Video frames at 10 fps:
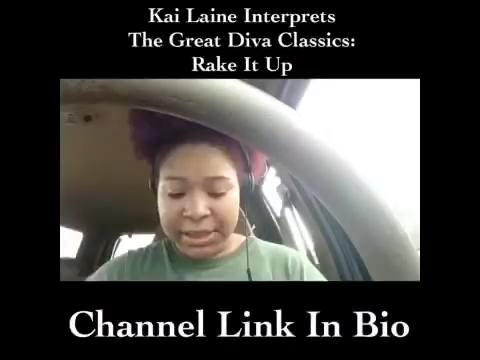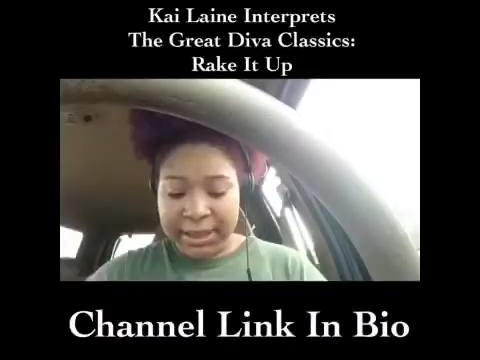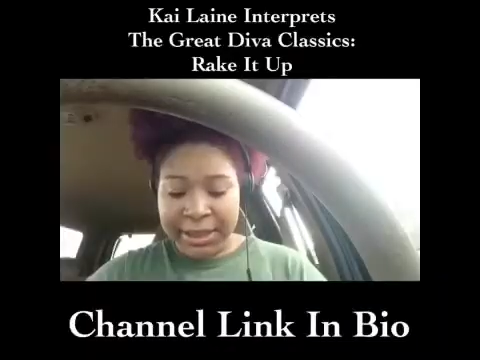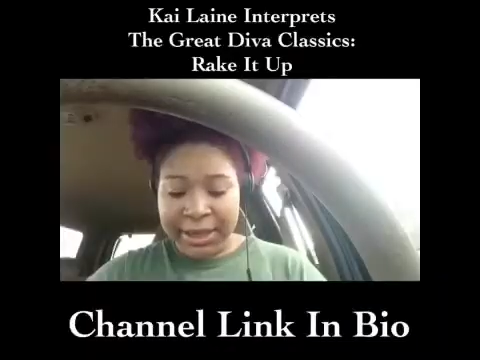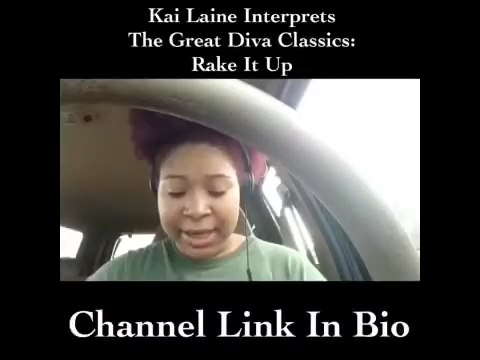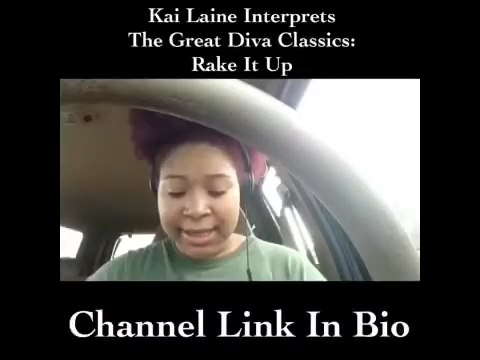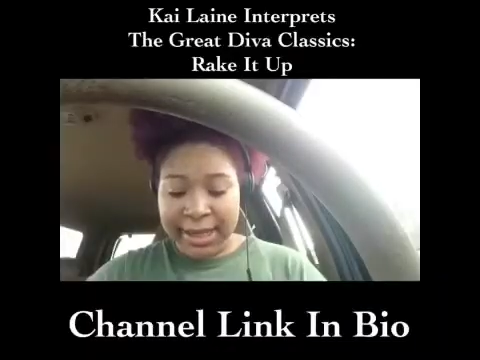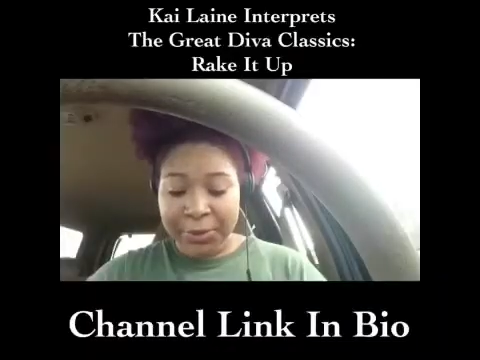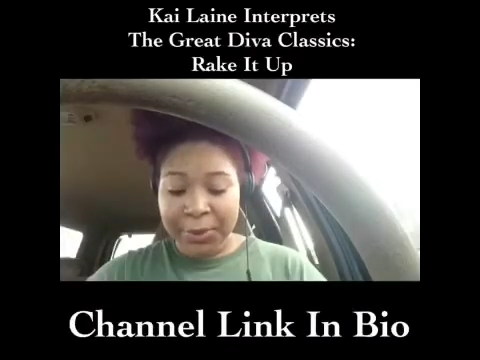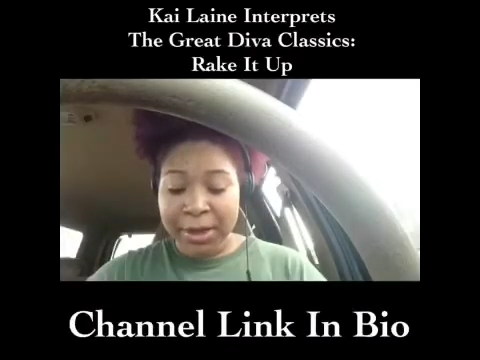says she
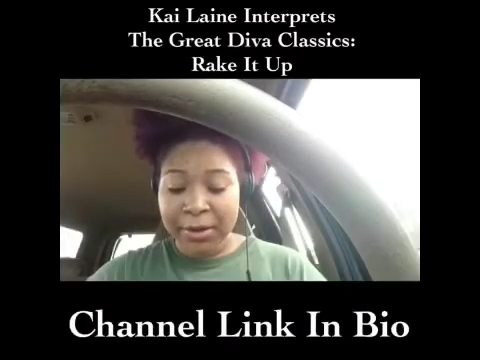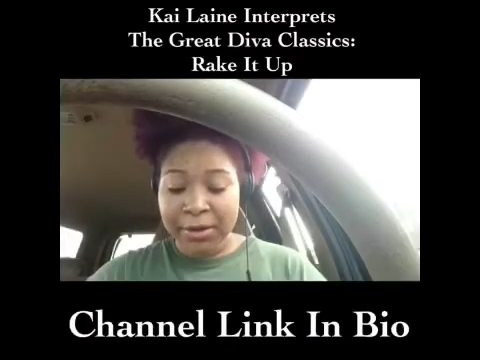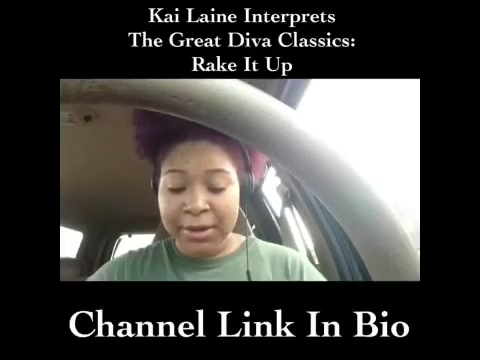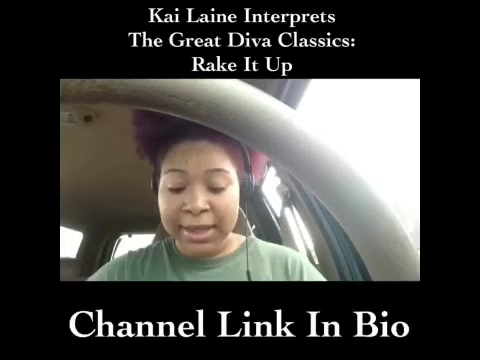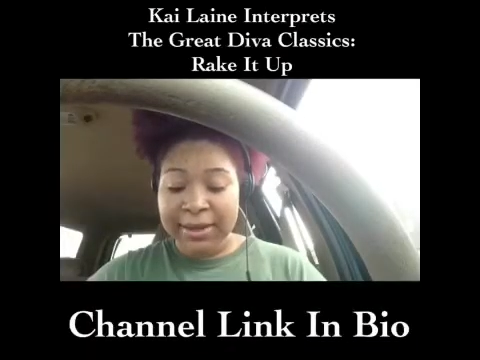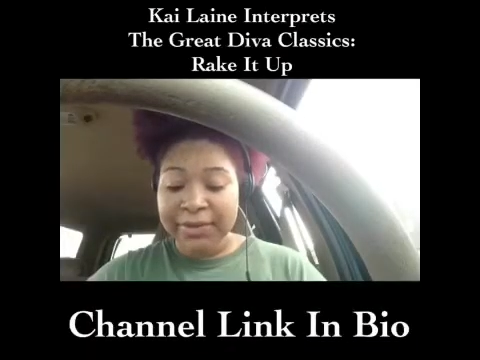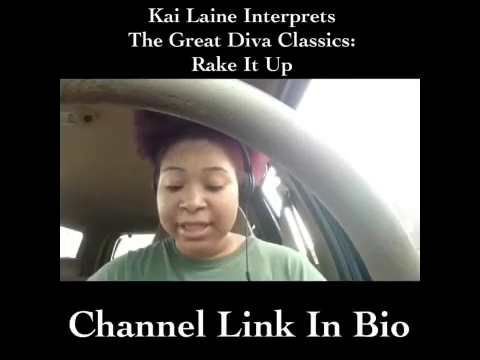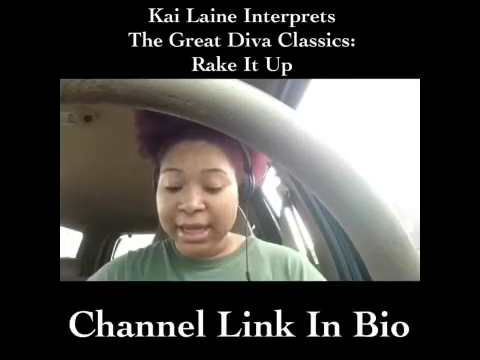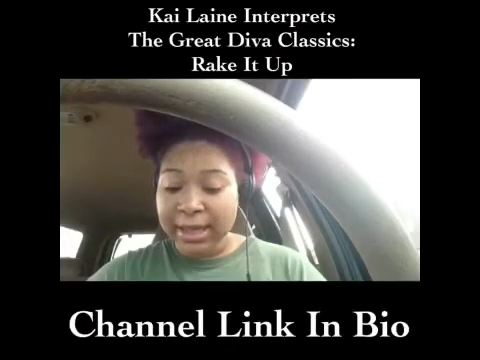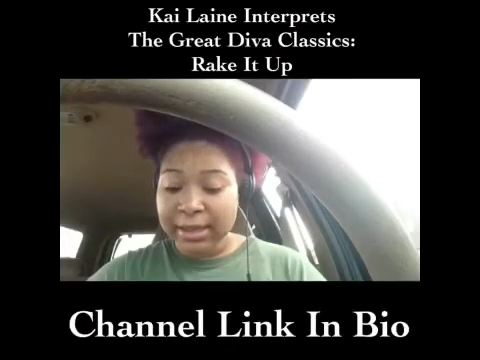has a real thick
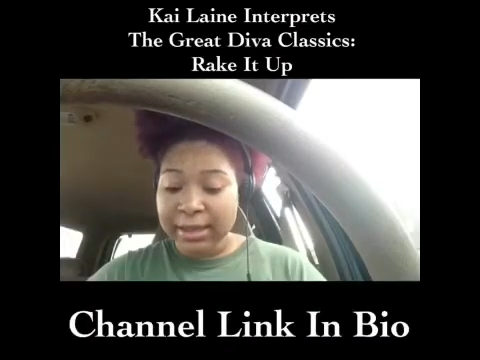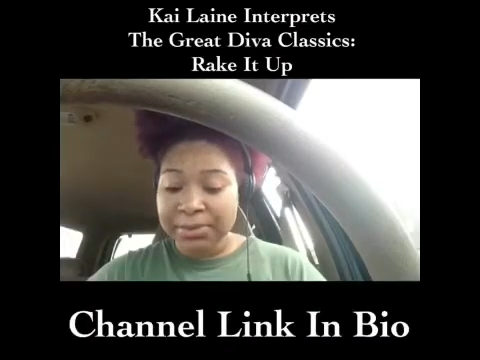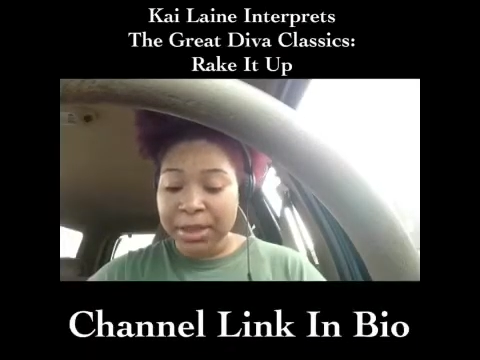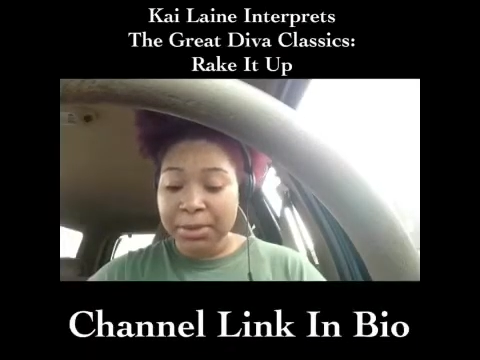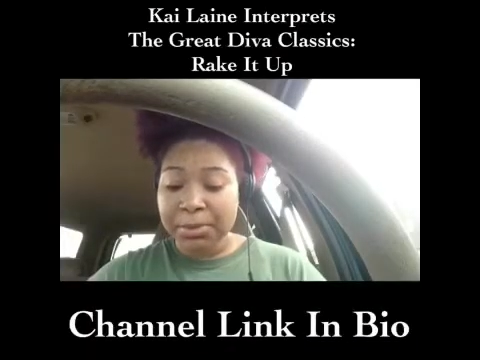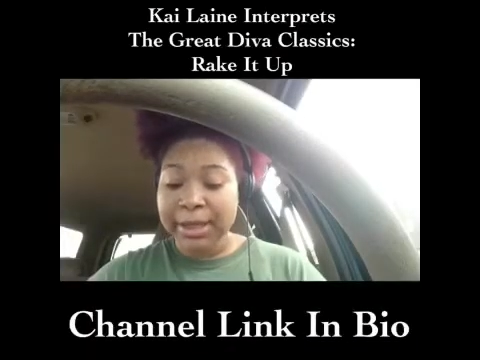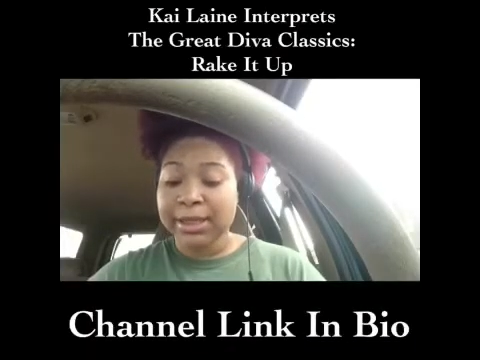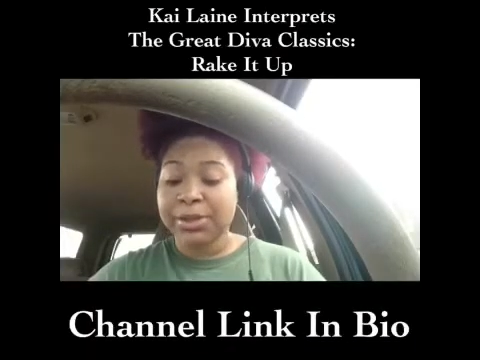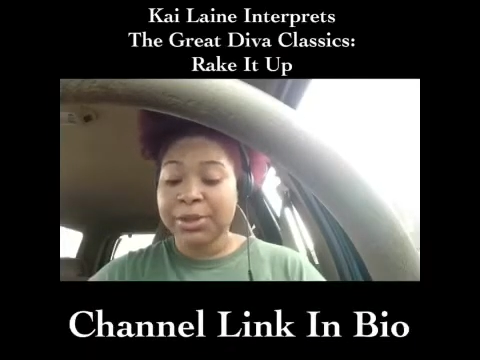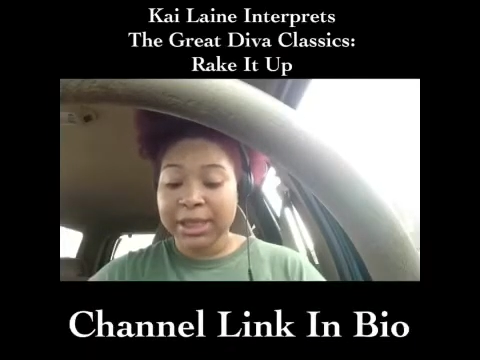vagina, smuggle
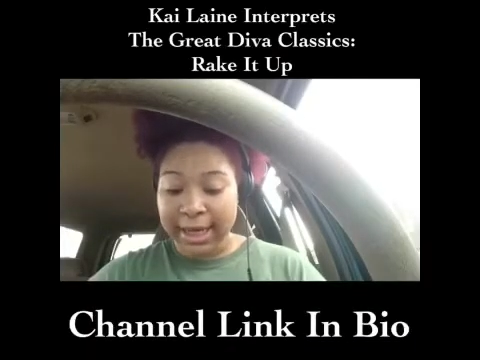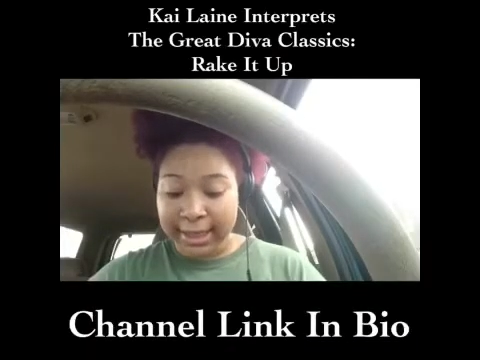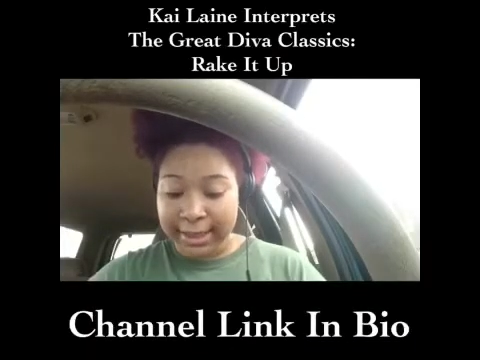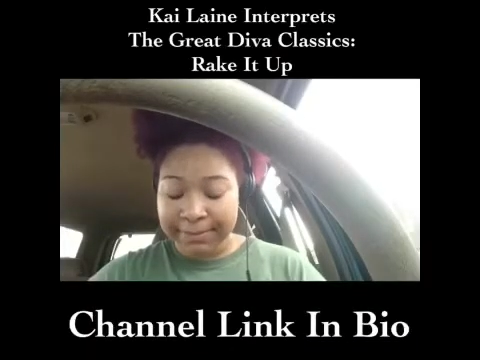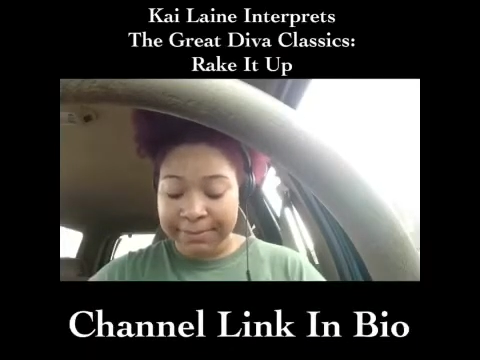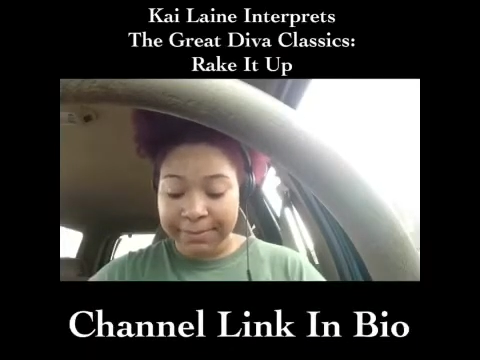bricks to China.